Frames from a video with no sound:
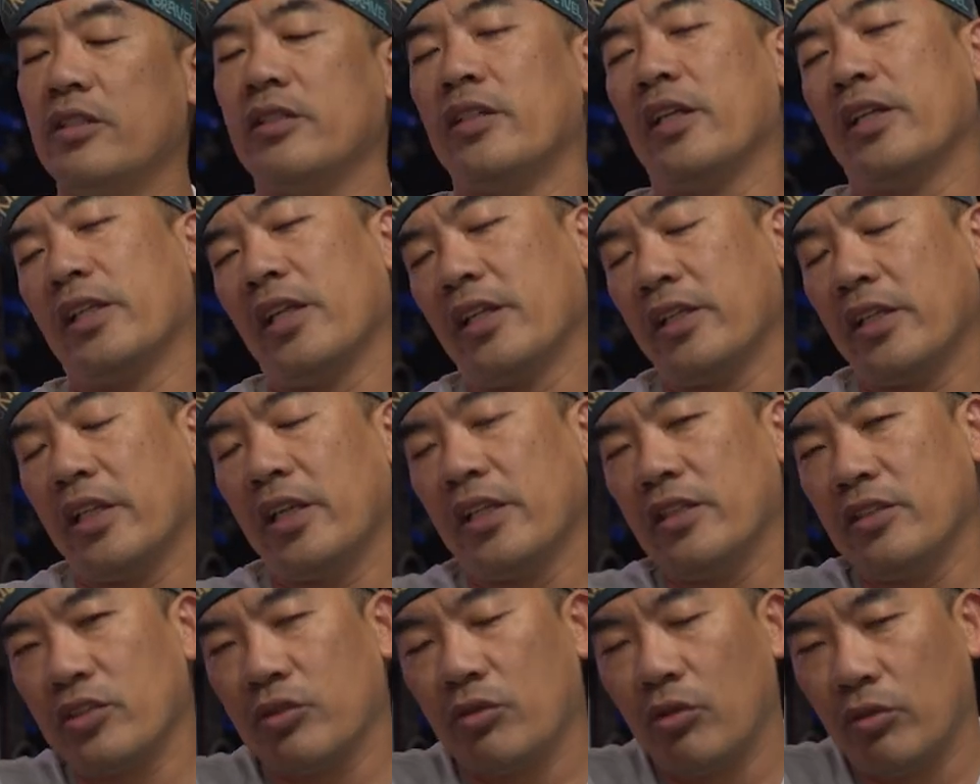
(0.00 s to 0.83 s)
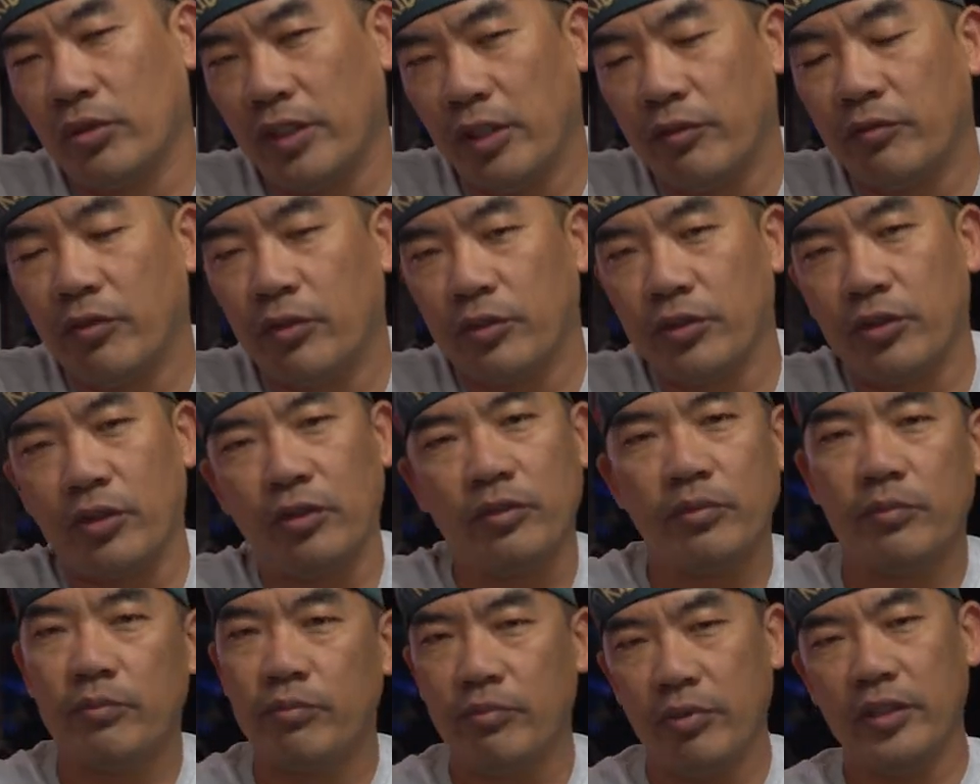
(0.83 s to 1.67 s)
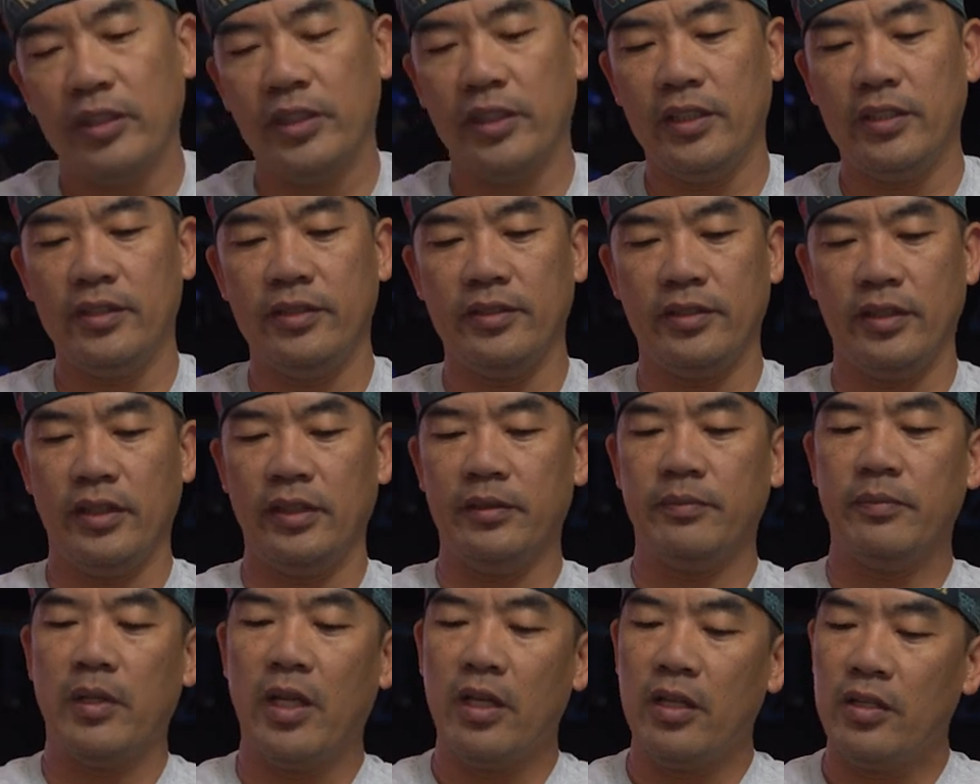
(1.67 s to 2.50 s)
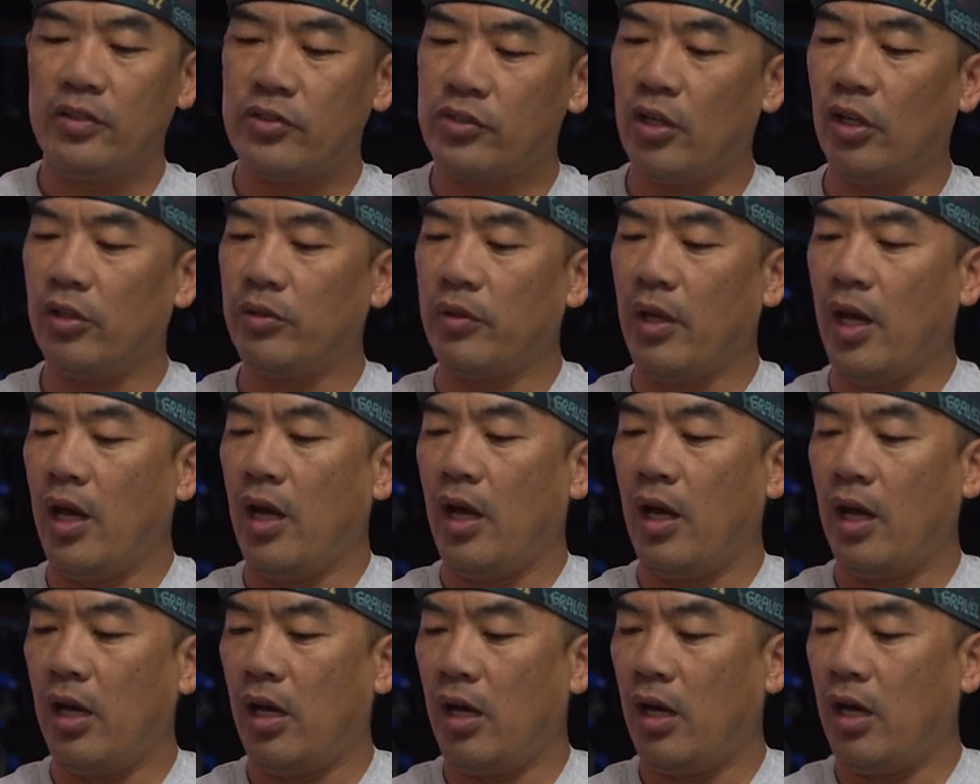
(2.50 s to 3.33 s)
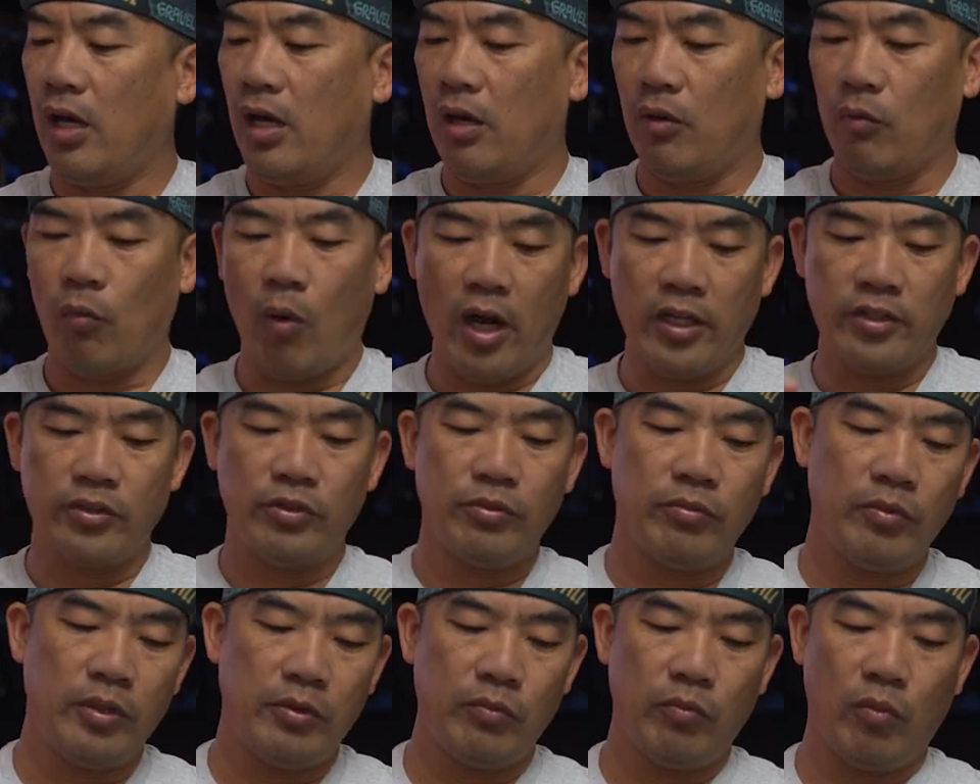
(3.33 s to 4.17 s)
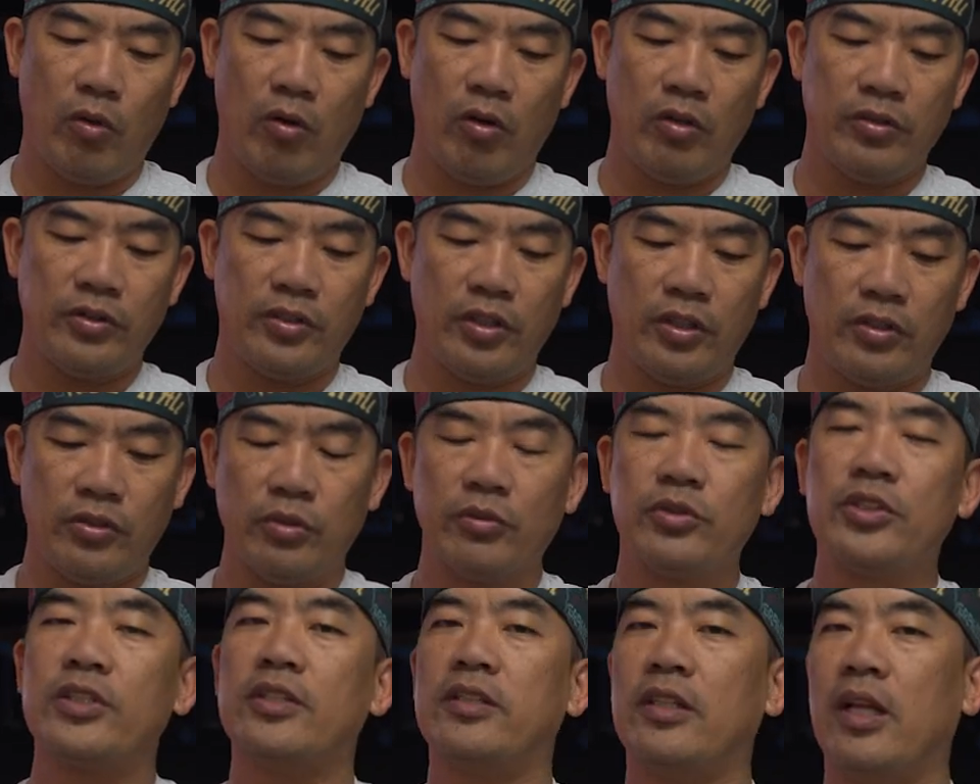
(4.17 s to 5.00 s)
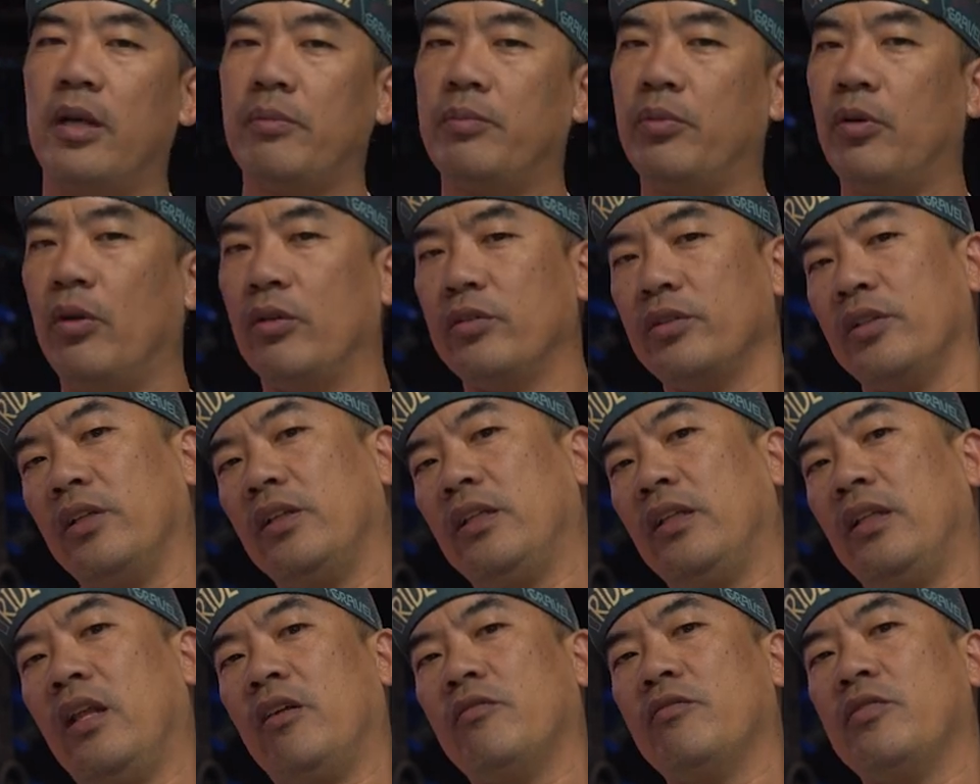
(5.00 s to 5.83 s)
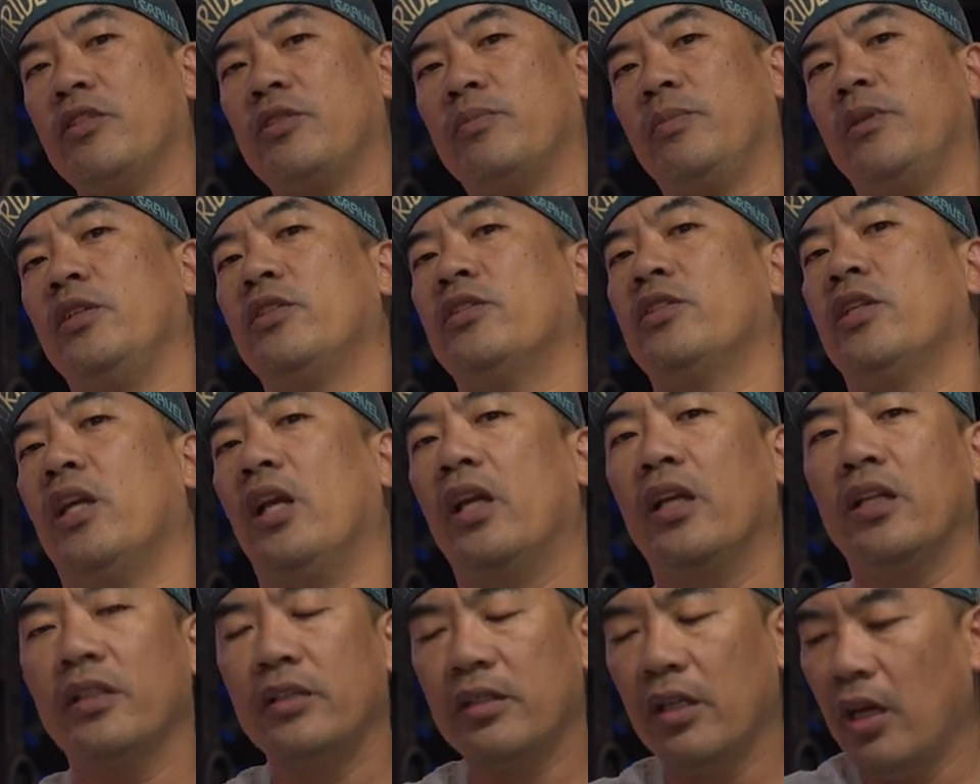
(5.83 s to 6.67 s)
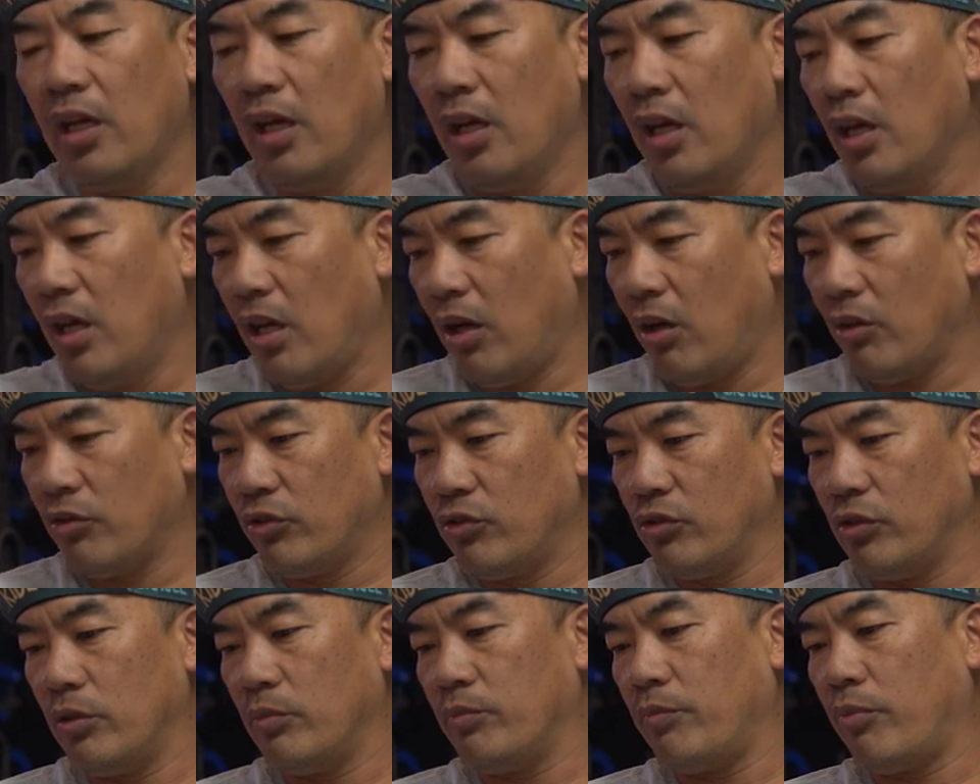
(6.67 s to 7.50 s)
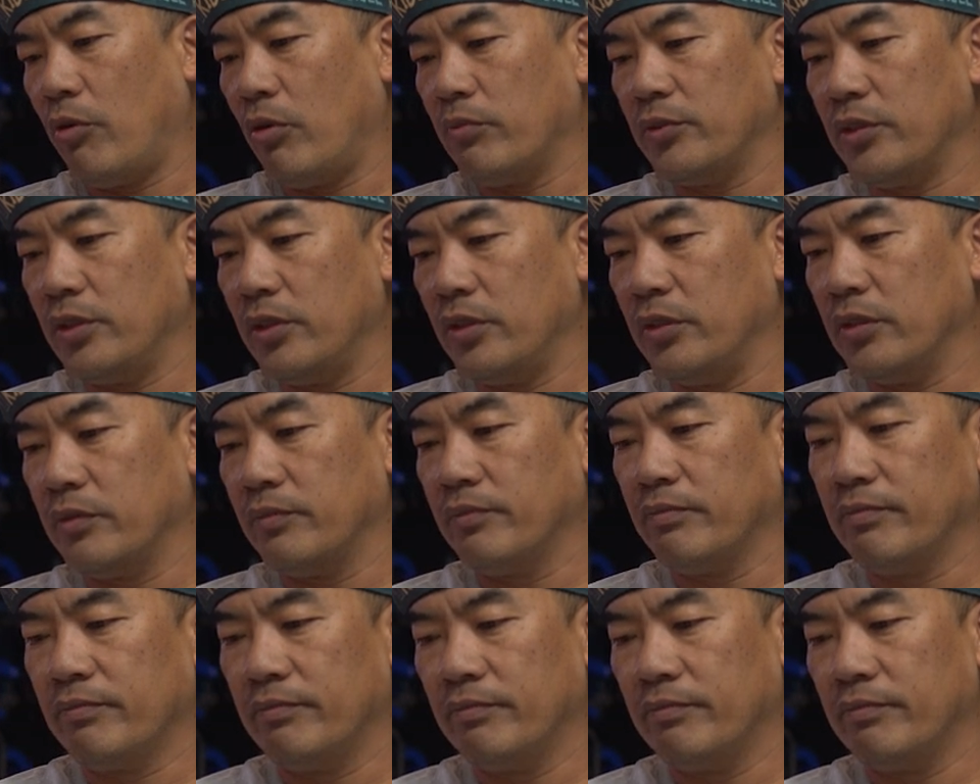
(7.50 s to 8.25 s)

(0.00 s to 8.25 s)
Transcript: They can score that for you, pretty easy. So why do we want to slap on 11 speed chain onto the Brompton?